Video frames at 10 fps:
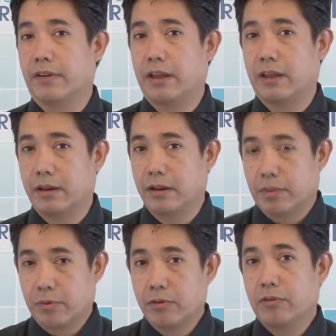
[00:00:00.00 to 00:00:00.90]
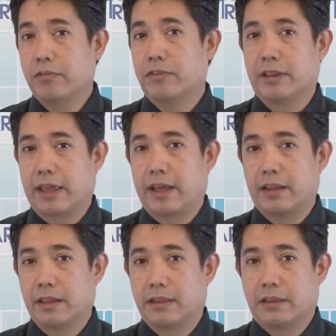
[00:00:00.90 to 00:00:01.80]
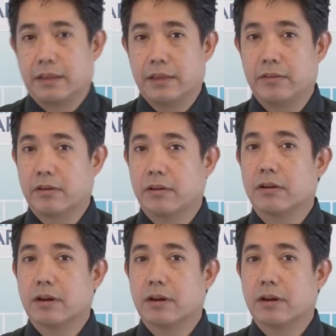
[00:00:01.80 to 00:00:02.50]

and proves that it's either